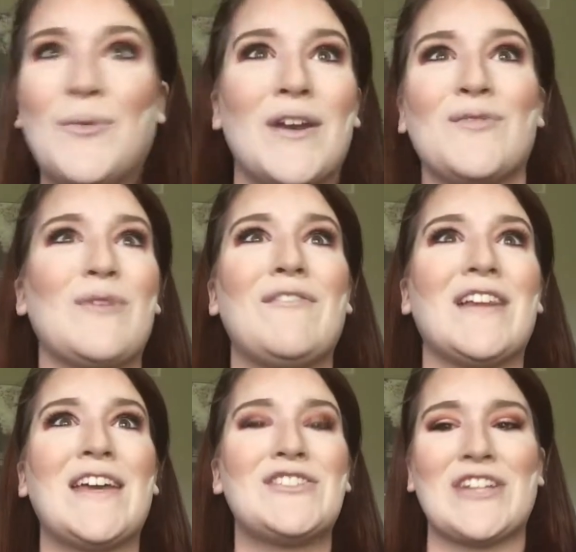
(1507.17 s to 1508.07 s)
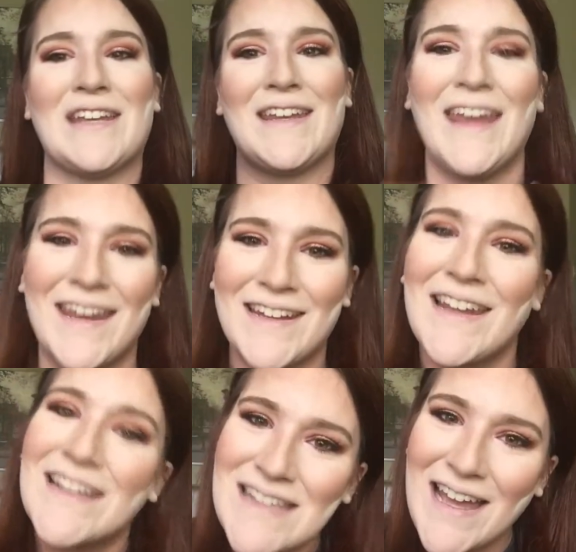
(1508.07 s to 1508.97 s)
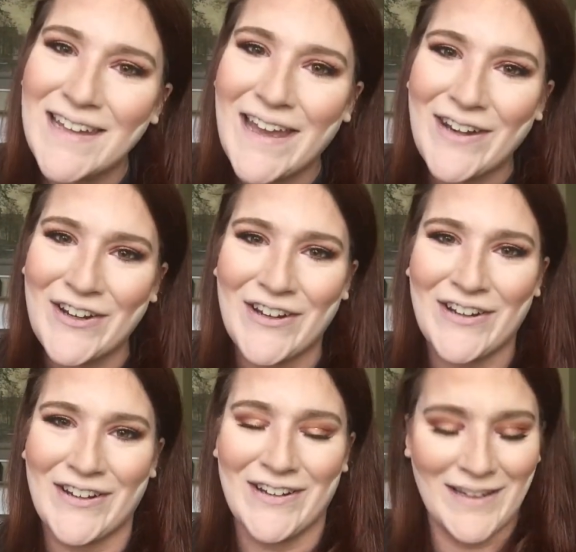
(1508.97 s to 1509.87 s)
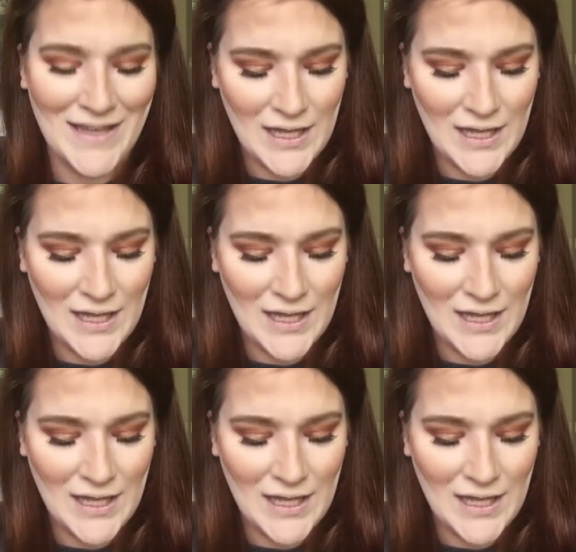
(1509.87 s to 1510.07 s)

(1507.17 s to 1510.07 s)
What a revelation! Hannah likes highlighter!